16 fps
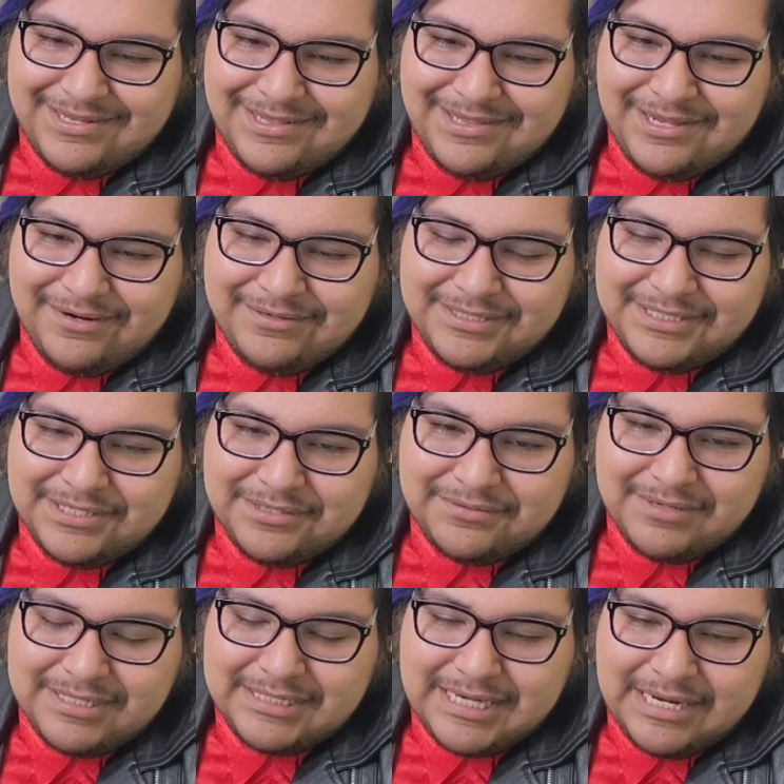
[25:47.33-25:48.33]
there was this
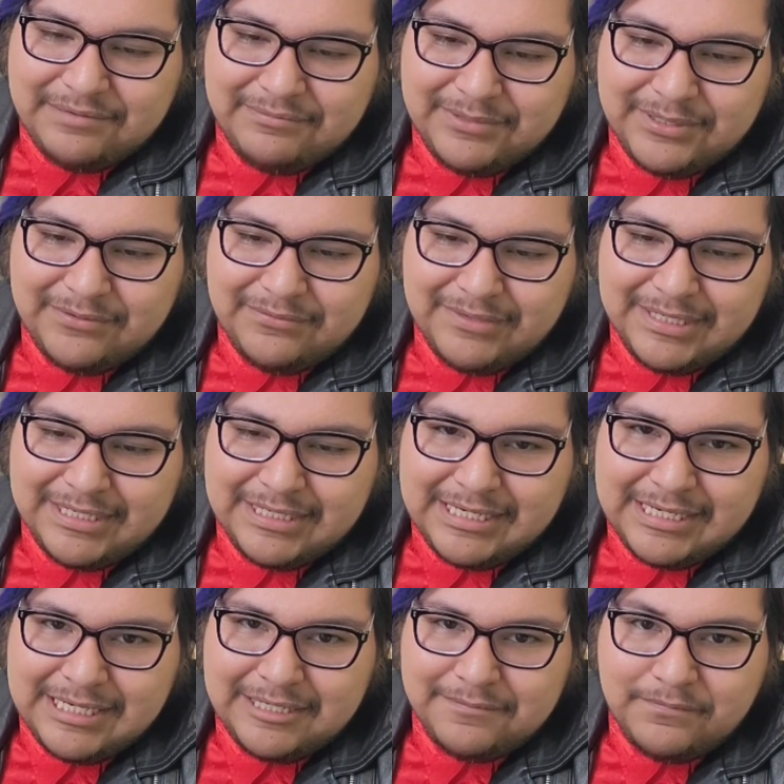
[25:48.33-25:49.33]
one time where
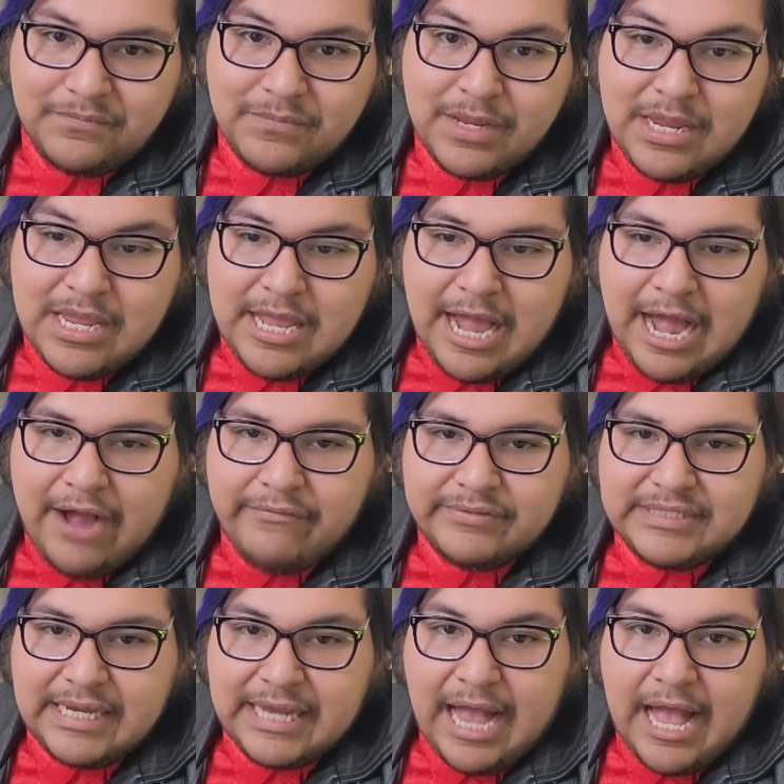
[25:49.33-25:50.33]
I
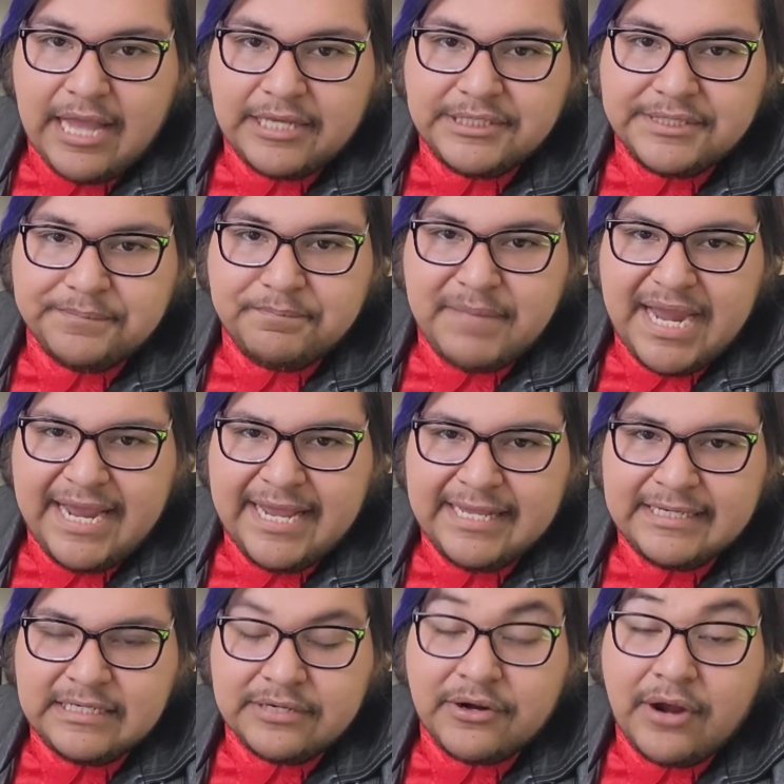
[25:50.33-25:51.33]
was like, I
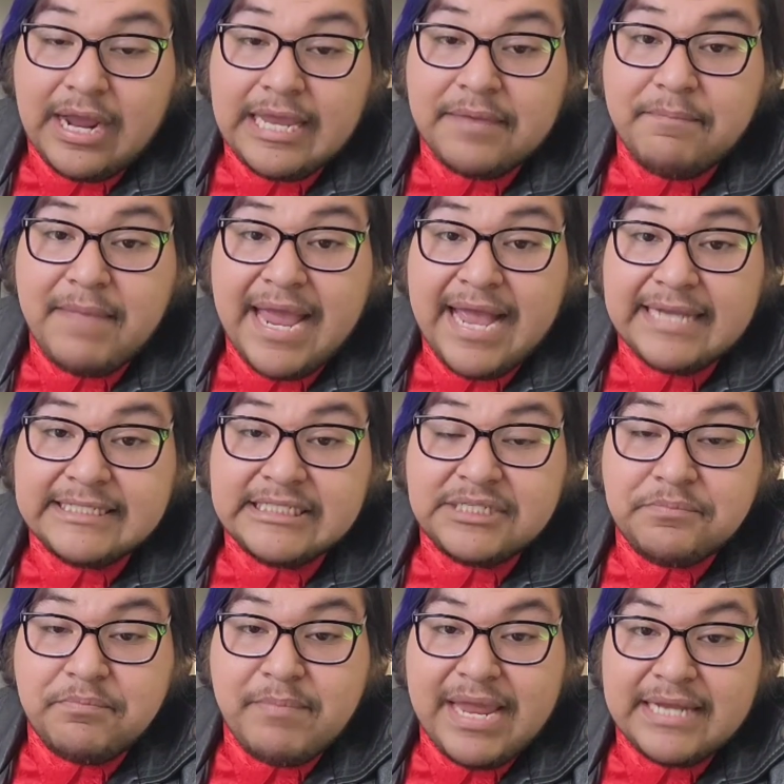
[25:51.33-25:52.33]

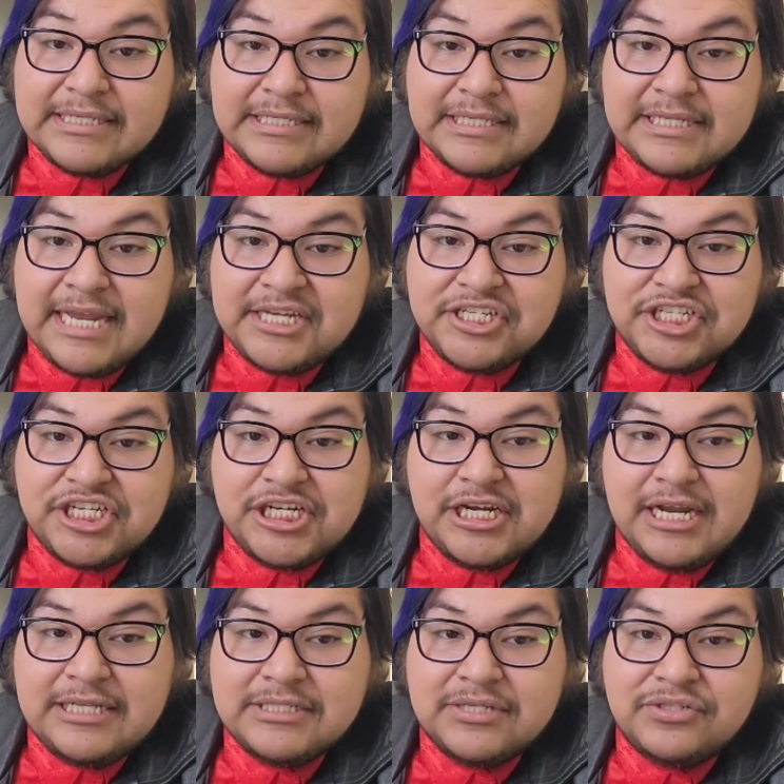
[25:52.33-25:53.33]
command
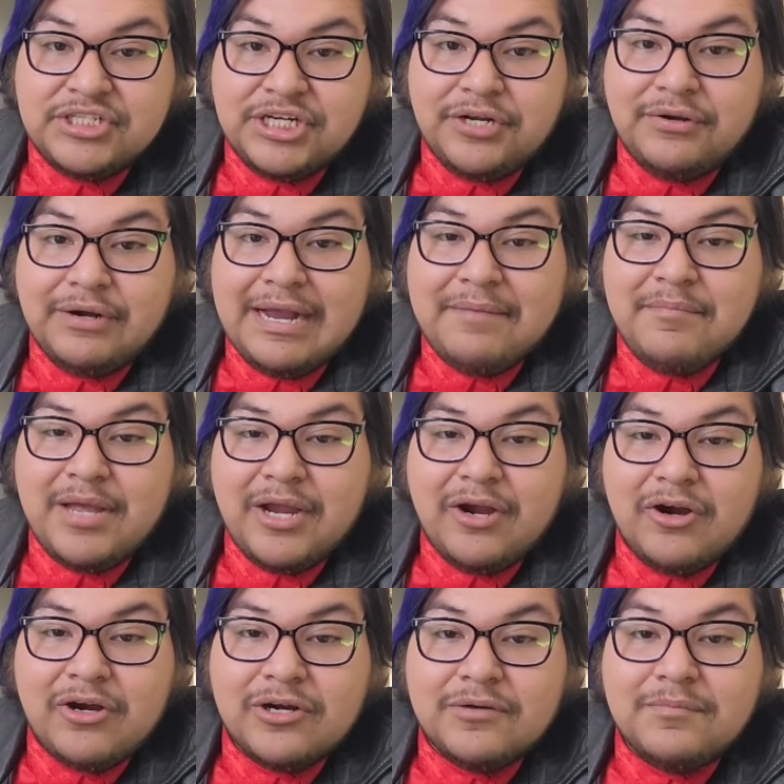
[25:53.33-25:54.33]
attention. And so she grabbed my
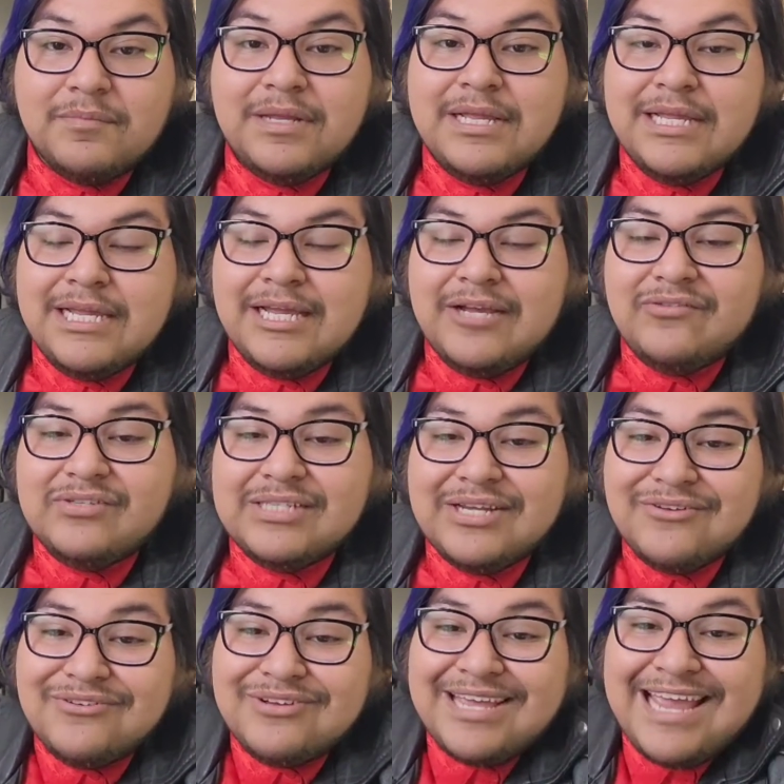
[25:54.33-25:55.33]
arm and was
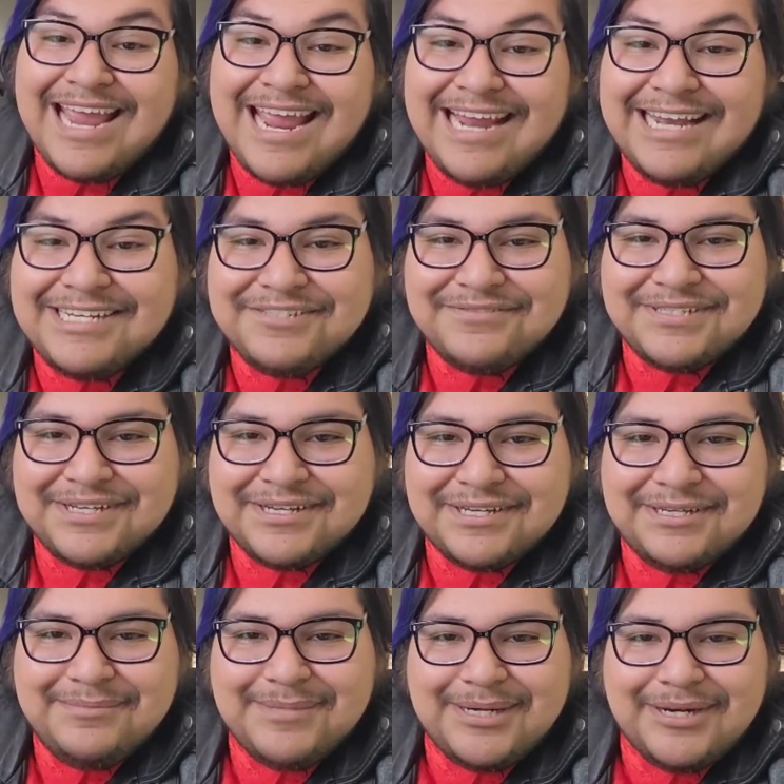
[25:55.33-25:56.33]
like, okay. She was
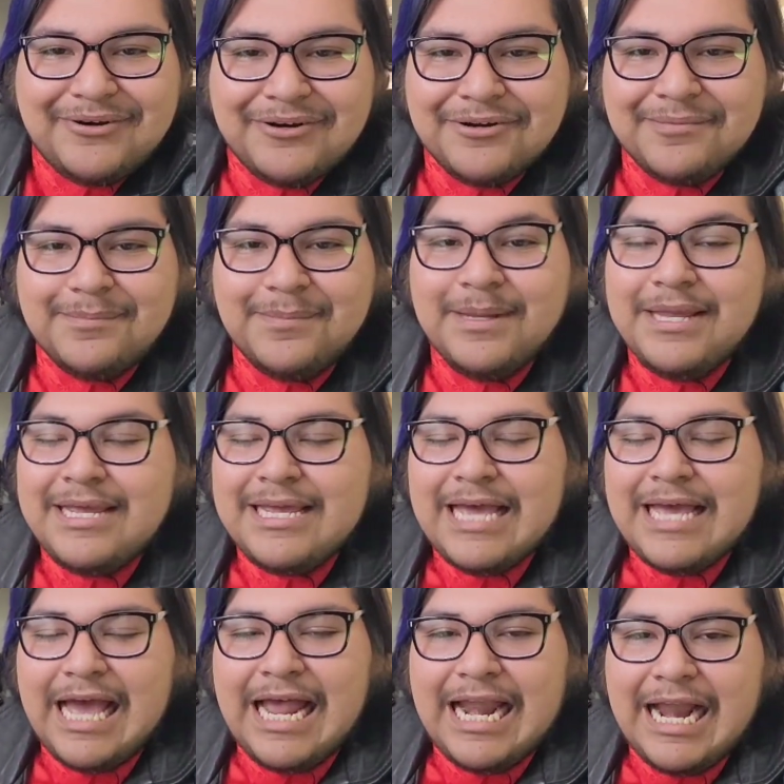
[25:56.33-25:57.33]
hugging my arm.
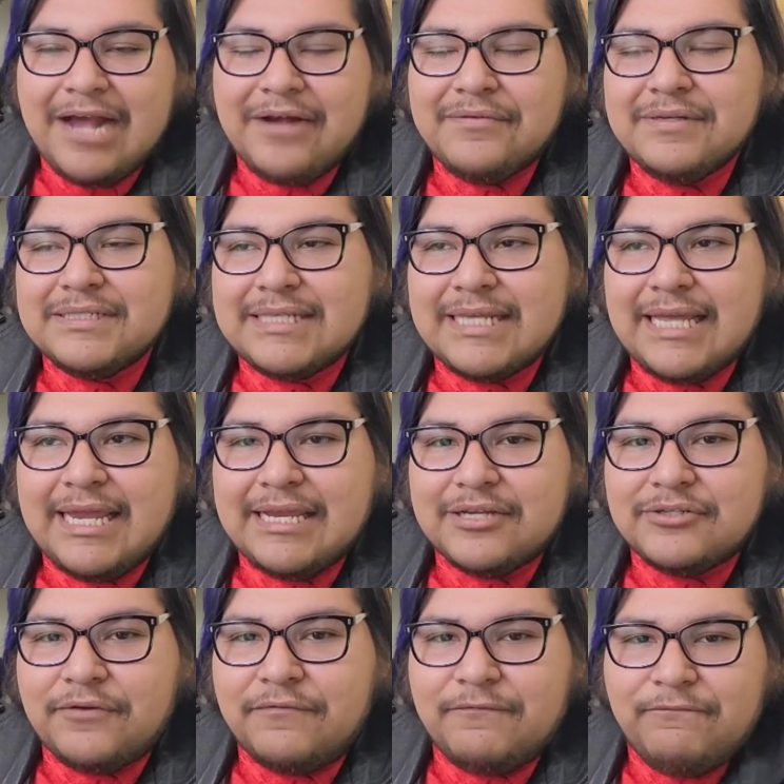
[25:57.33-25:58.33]
And I was
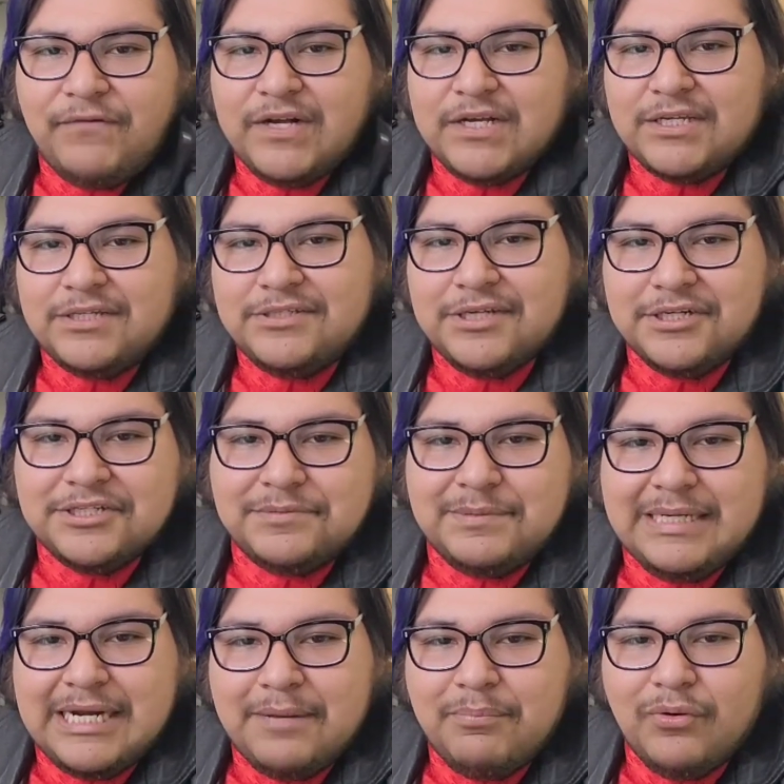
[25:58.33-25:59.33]
like, don't fucking touch
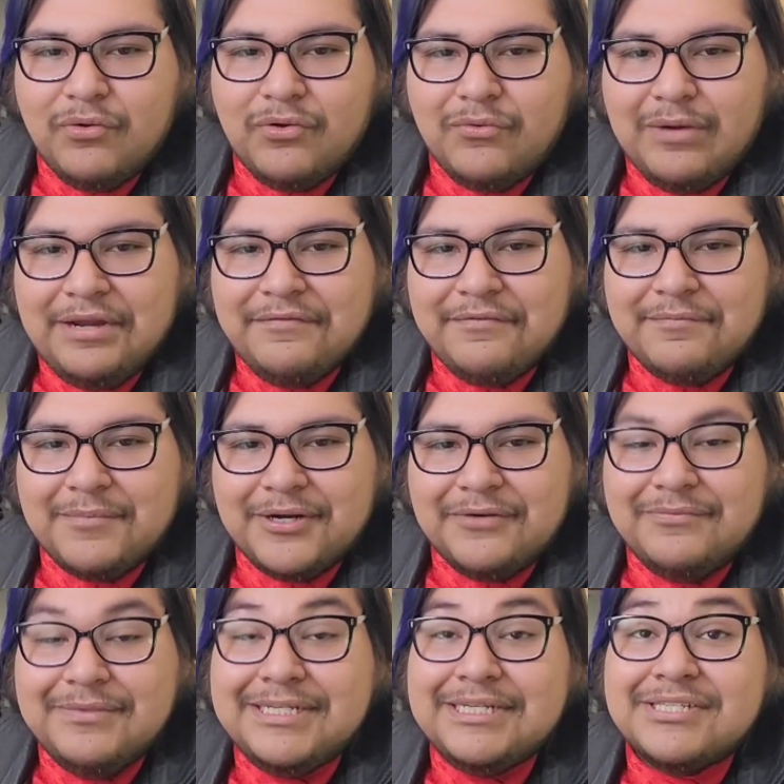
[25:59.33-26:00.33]
me. And I pulled away from her.
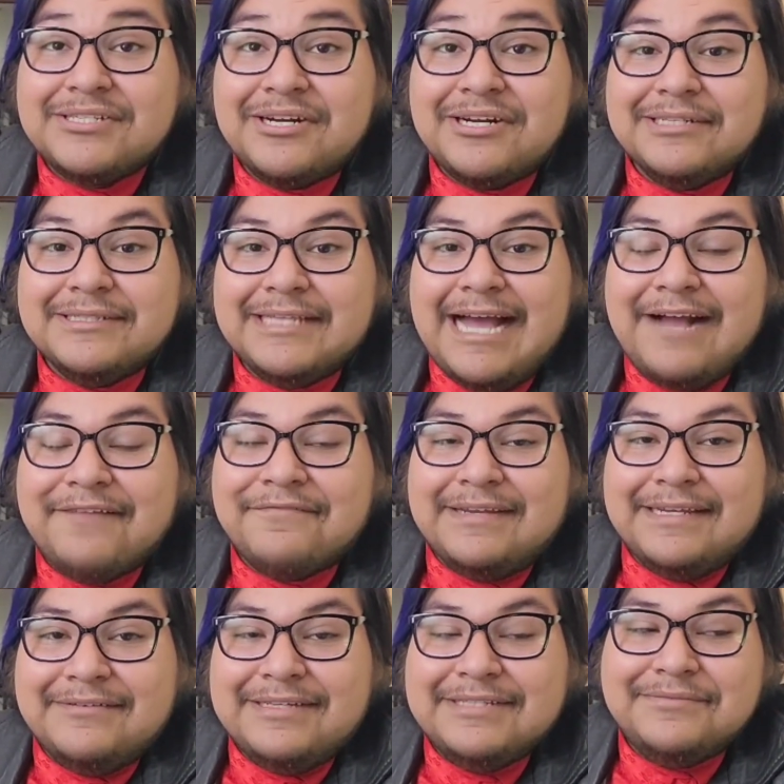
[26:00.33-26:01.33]
And we just started
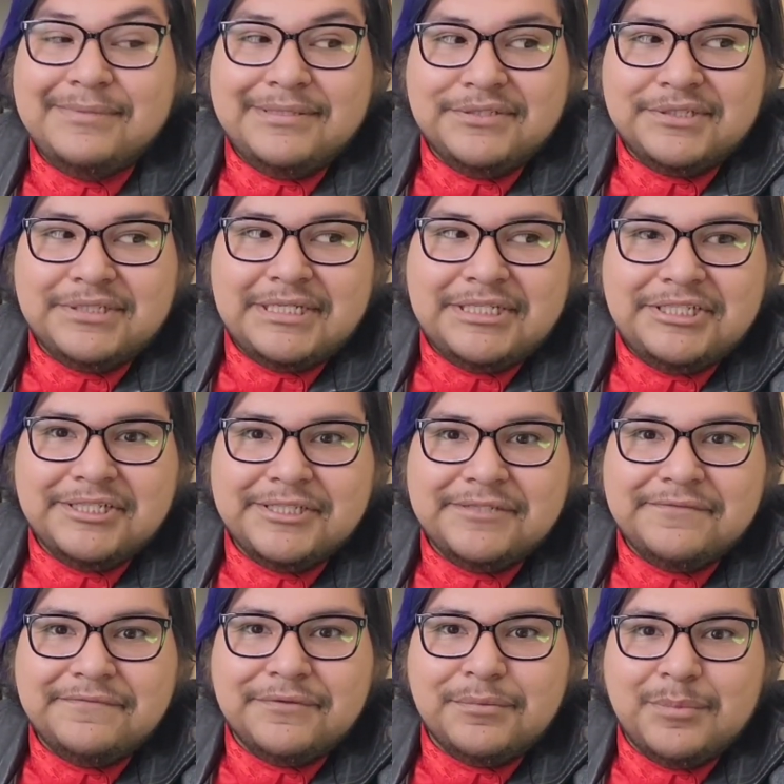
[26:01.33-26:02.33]
laughing because we looked at each
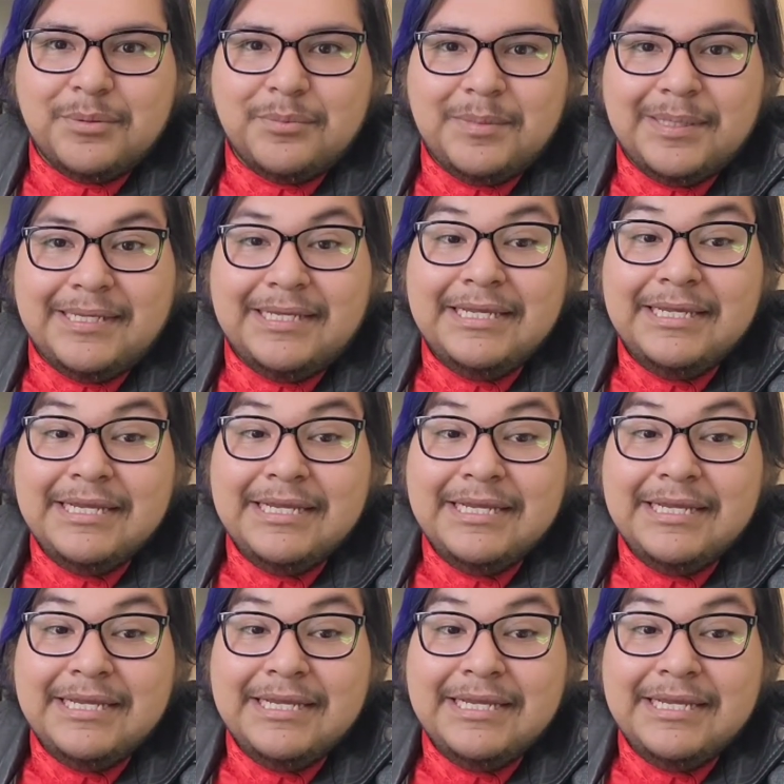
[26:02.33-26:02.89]
other for a moment